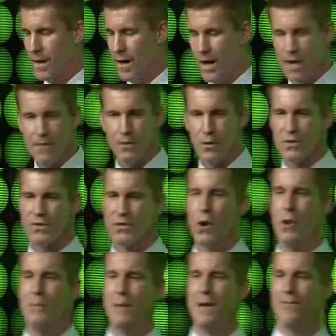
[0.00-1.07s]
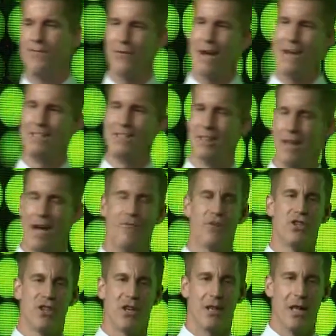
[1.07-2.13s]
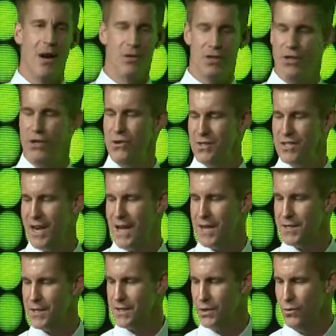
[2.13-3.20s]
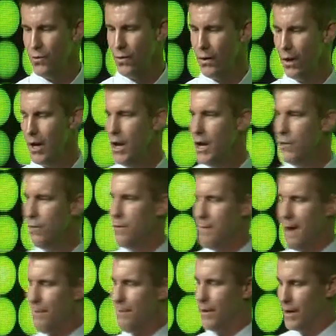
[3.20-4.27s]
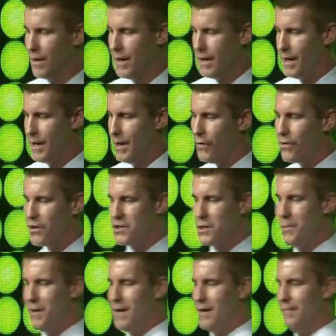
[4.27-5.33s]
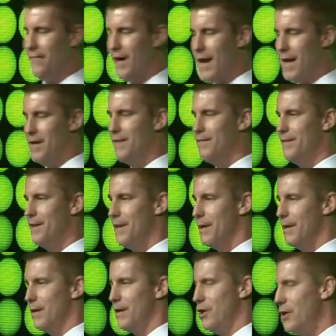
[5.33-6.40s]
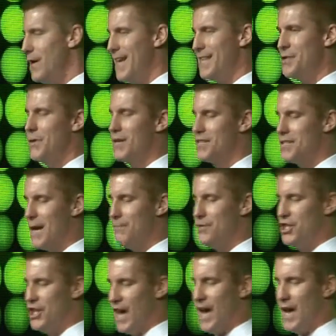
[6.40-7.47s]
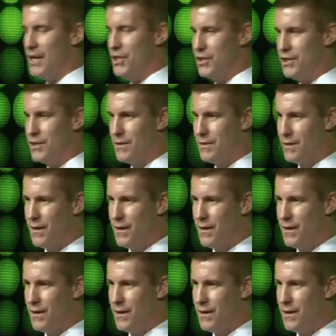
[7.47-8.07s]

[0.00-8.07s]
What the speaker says: And of course, don't be afraid to leverage the cloud. Use it as a tool. Remember, in order to be innovative, you need to accept change.